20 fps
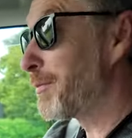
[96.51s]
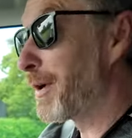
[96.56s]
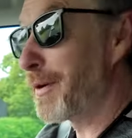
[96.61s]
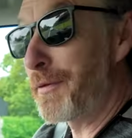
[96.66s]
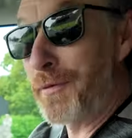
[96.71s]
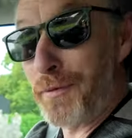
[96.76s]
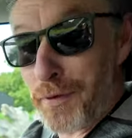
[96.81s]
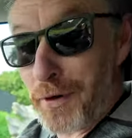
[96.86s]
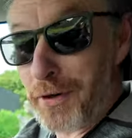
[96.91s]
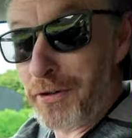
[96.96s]
my
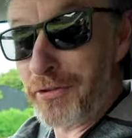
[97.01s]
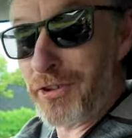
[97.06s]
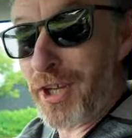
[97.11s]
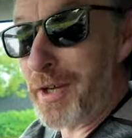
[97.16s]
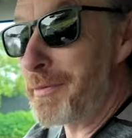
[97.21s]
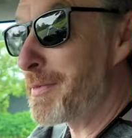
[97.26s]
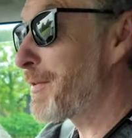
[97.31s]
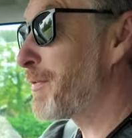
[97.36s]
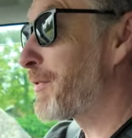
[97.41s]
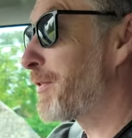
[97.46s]
first
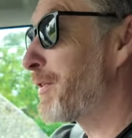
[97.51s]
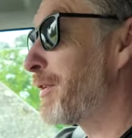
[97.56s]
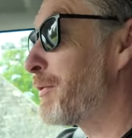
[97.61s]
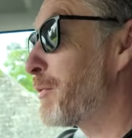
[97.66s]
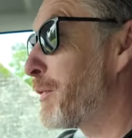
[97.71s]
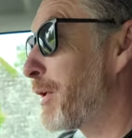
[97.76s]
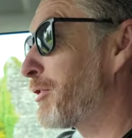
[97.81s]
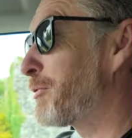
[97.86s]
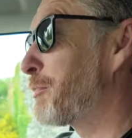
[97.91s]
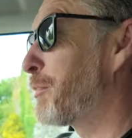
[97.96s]
time ever
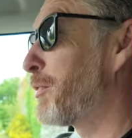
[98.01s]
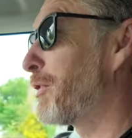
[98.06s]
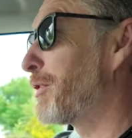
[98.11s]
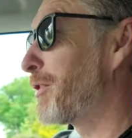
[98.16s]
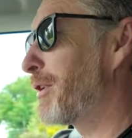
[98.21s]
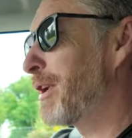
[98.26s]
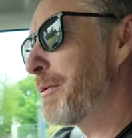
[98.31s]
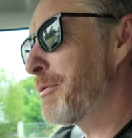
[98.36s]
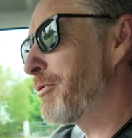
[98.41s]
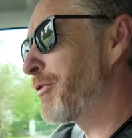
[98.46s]
in
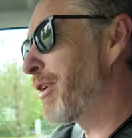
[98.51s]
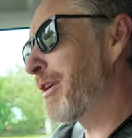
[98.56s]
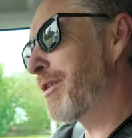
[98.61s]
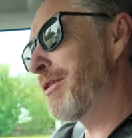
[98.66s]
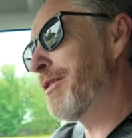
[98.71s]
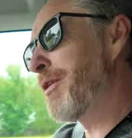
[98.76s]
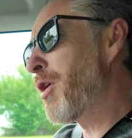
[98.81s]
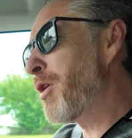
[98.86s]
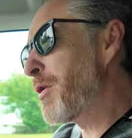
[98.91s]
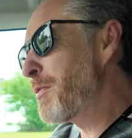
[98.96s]
Westport. And he was like,
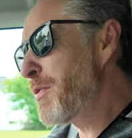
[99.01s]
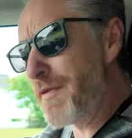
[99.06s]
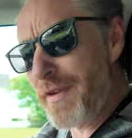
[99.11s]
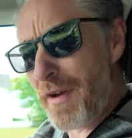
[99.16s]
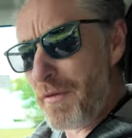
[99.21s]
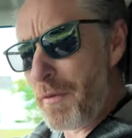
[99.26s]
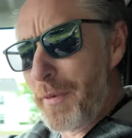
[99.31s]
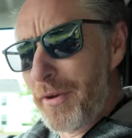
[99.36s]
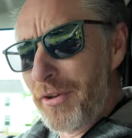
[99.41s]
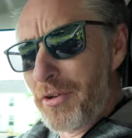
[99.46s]
How come you've
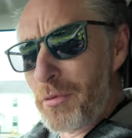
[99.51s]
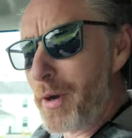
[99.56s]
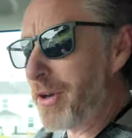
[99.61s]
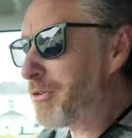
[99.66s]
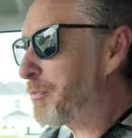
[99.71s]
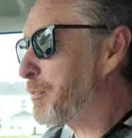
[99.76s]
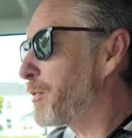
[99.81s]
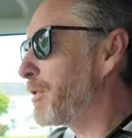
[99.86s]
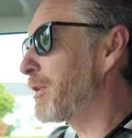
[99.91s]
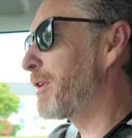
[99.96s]
never been to
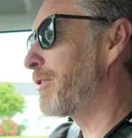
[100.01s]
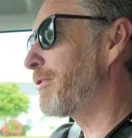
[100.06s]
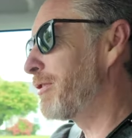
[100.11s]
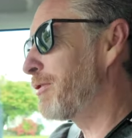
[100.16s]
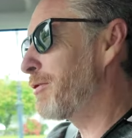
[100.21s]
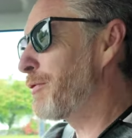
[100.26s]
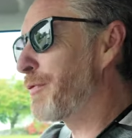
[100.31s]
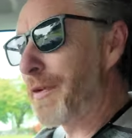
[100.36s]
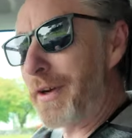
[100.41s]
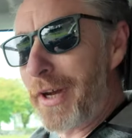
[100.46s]
Westport? I
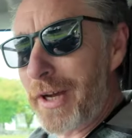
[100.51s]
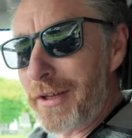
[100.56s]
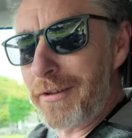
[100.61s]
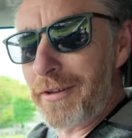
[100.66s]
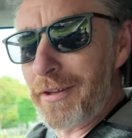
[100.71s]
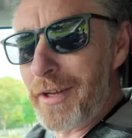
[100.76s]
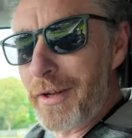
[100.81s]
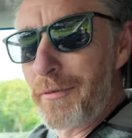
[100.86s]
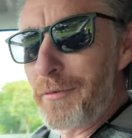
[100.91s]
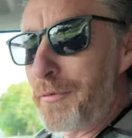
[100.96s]
said, You forget
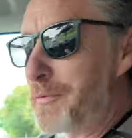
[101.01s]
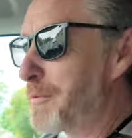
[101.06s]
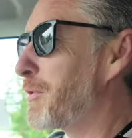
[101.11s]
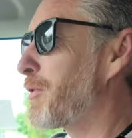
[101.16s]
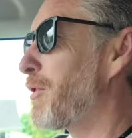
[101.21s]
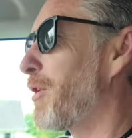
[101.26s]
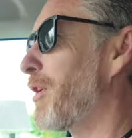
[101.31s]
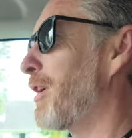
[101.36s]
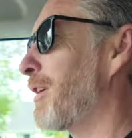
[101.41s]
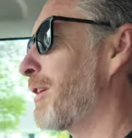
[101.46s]
that I'm from
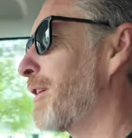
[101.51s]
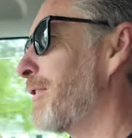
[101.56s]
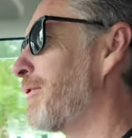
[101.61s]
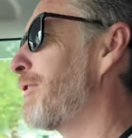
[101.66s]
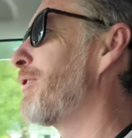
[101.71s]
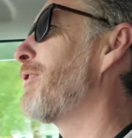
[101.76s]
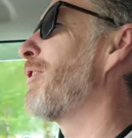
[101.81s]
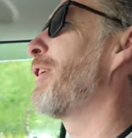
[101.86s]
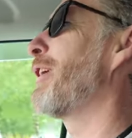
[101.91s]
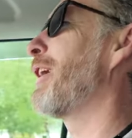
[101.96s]
Cork. He
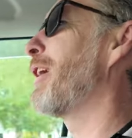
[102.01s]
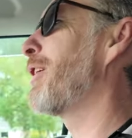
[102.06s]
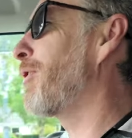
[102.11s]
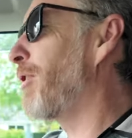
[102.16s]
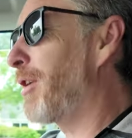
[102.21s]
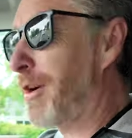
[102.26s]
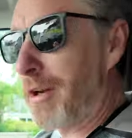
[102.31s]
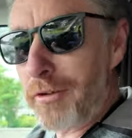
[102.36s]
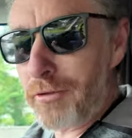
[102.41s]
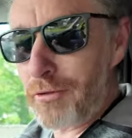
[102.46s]
said, Oh, yeah,
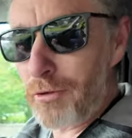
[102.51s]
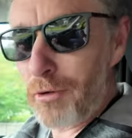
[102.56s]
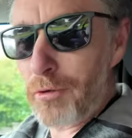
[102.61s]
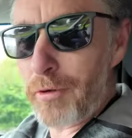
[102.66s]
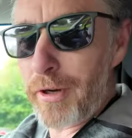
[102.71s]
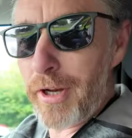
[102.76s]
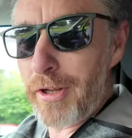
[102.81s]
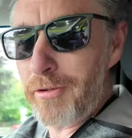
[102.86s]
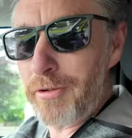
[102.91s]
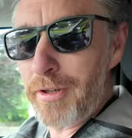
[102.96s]
Cork is so
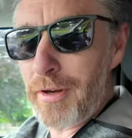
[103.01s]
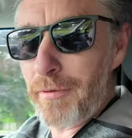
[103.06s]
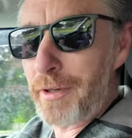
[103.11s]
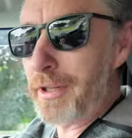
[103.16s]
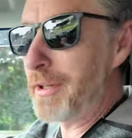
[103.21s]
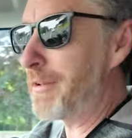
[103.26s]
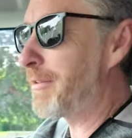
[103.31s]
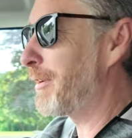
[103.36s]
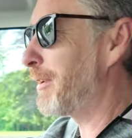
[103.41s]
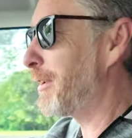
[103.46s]
great, you never
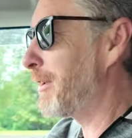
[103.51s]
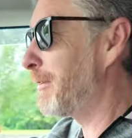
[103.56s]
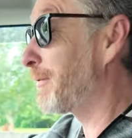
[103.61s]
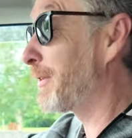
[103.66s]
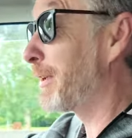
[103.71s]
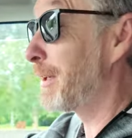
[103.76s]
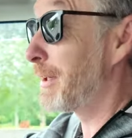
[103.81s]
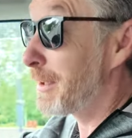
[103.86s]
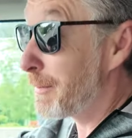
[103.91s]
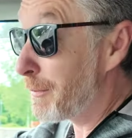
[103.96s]
need to leave.
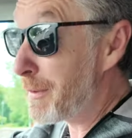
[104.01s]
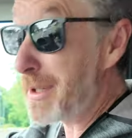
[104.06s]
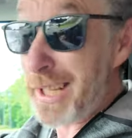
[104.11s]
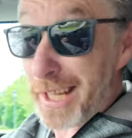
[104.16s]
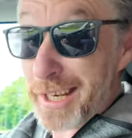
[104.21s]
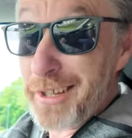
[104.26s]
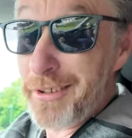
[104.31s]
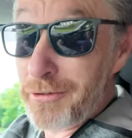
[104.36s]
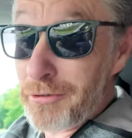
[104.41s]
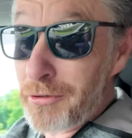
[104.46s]
Well,
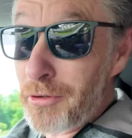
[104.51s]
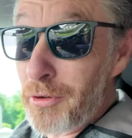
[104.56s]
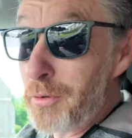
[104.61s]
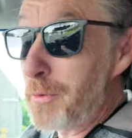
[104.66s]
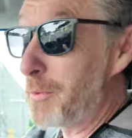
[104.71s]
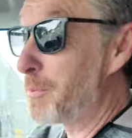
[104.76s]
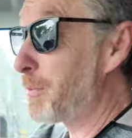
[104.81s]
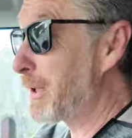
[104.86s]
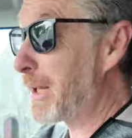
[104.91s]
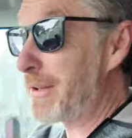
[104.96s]
that is
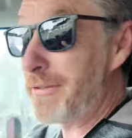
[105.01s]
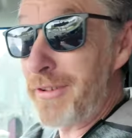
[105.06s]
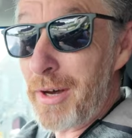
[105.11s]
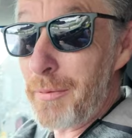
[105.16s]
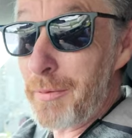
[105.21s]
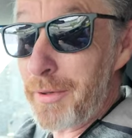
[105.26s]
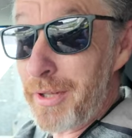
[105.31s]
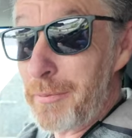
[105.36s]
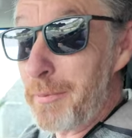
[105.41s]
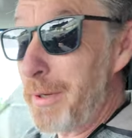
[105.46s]
true, but that's
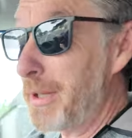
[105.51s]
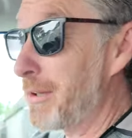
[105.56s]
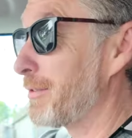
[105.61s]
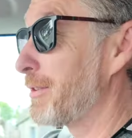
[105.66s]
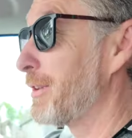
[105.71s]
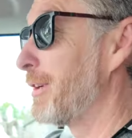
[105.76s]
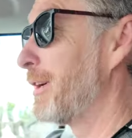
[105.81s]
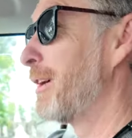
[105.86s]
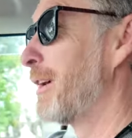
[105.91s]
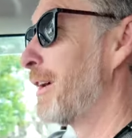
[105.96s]
not what he meant.